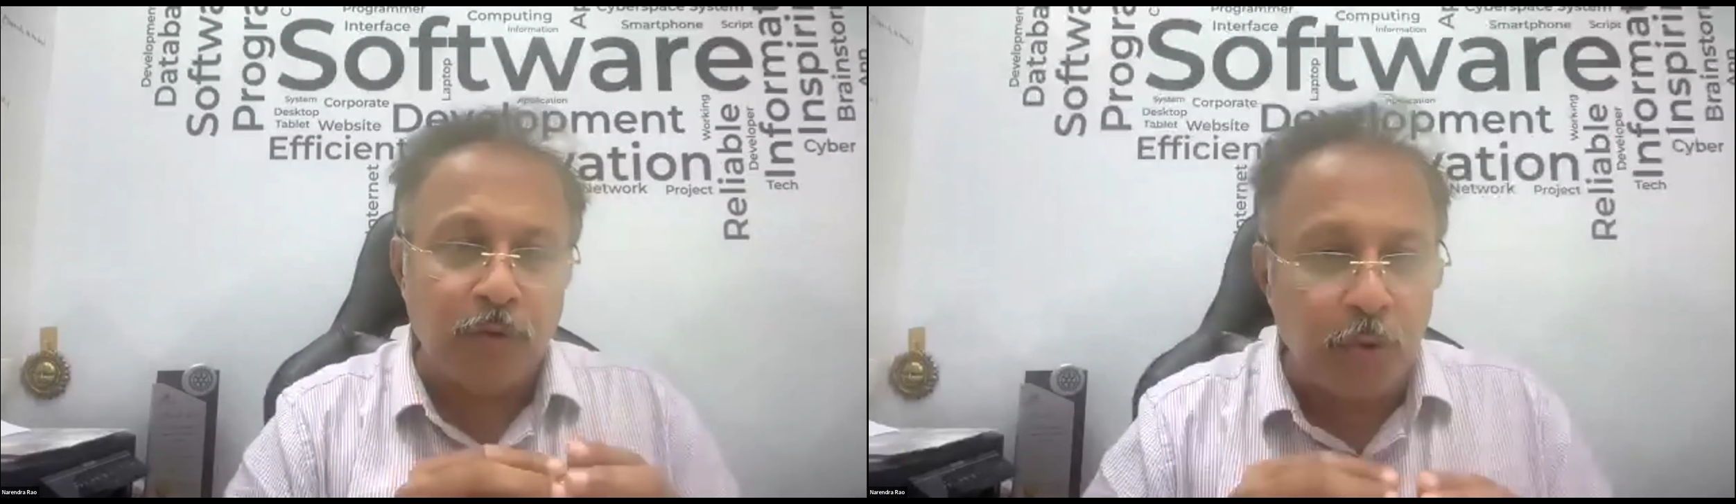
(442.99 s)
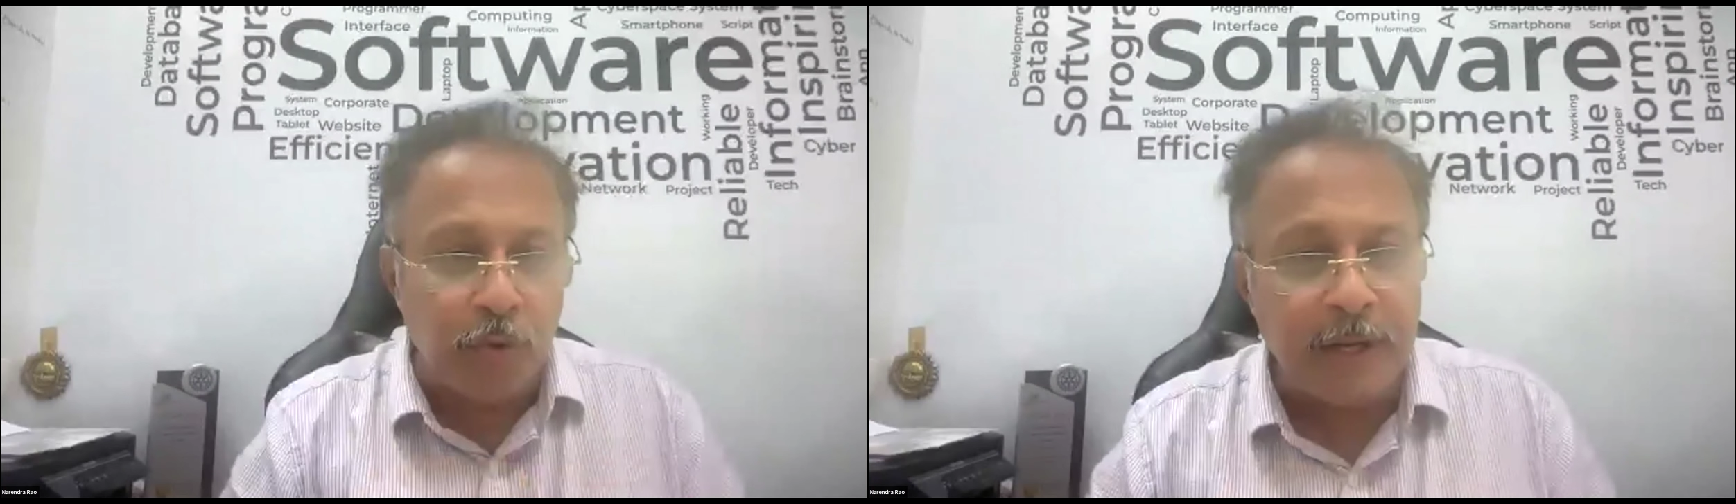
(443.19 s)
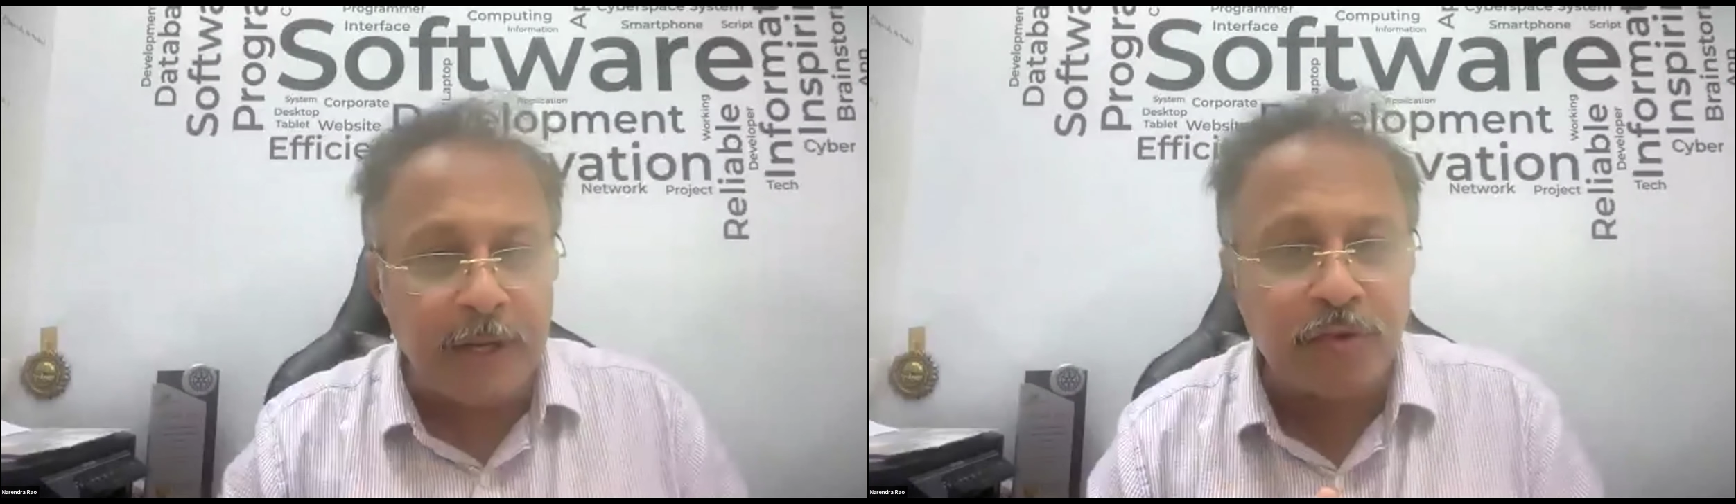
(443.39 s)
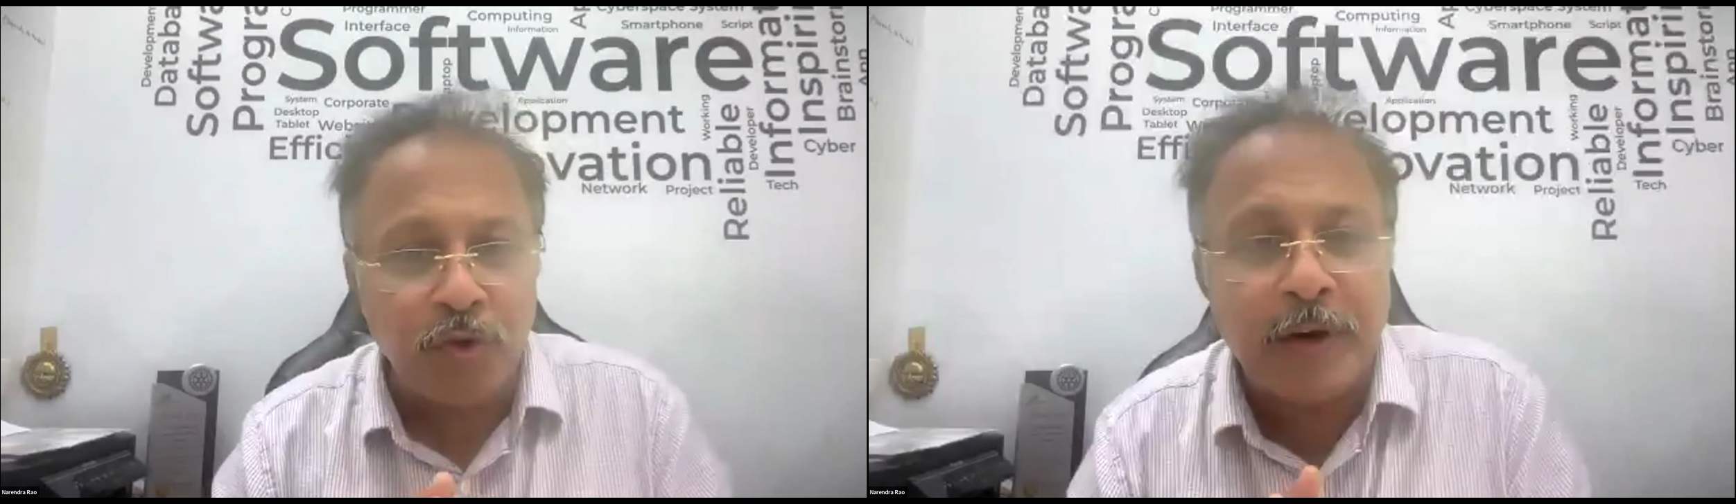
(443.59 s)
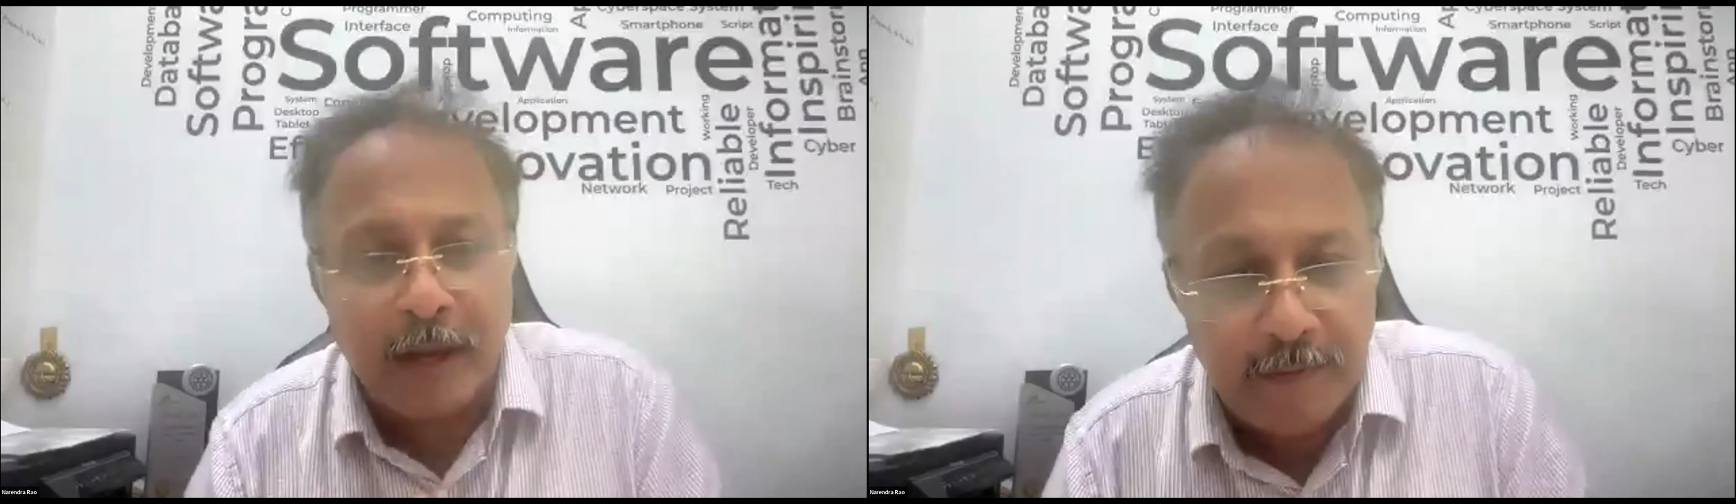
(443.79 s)
So Rotary is
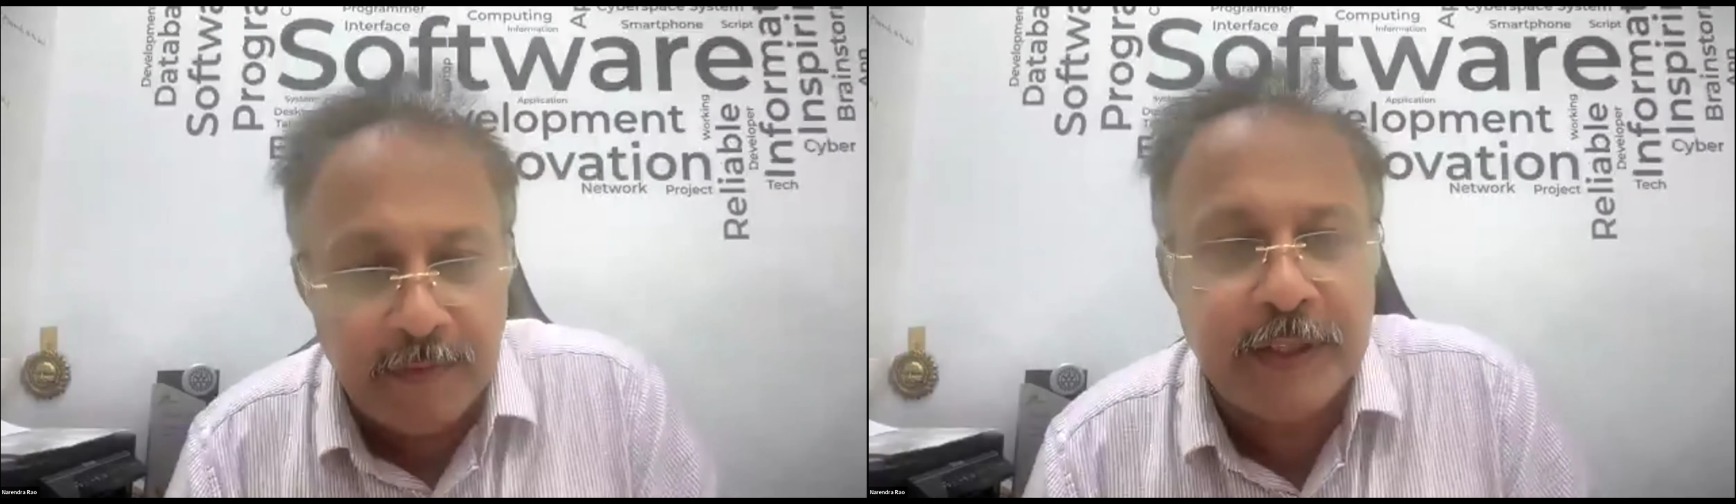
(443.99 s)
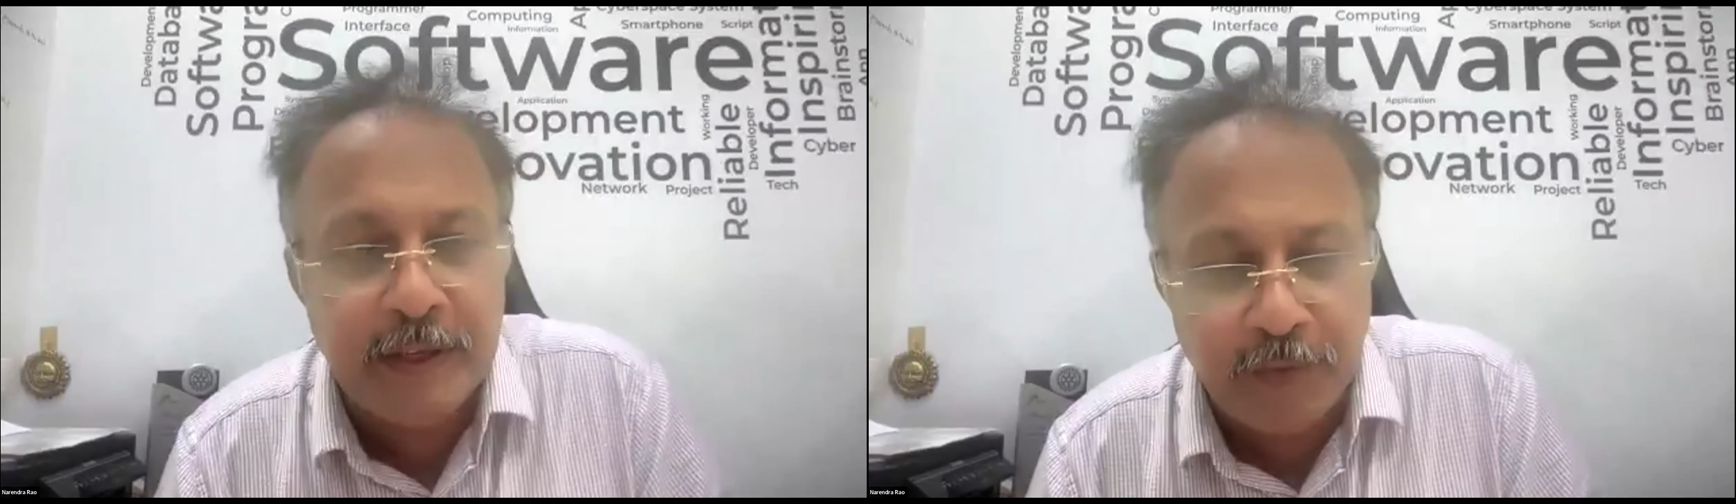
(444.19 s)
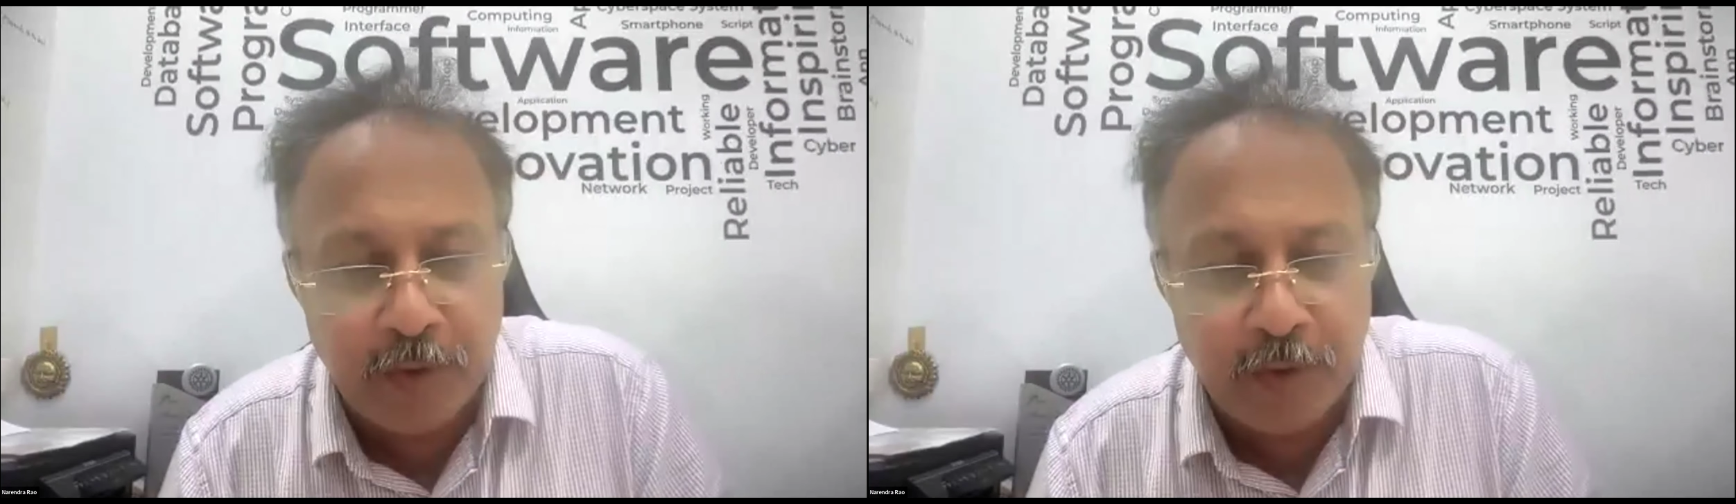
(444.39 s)
not everything